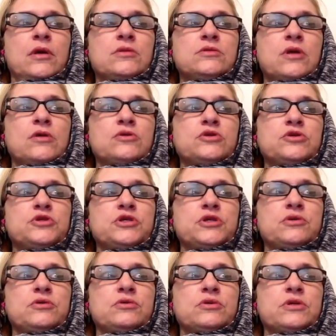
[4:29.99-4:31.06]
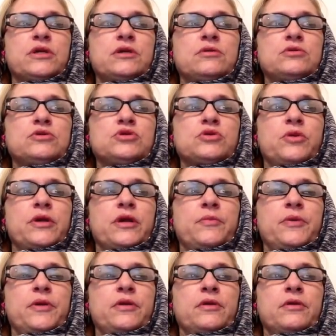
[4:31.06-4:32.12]
Dr. Killjoy
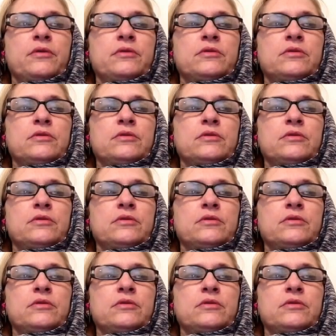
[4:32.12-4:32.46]
appeared.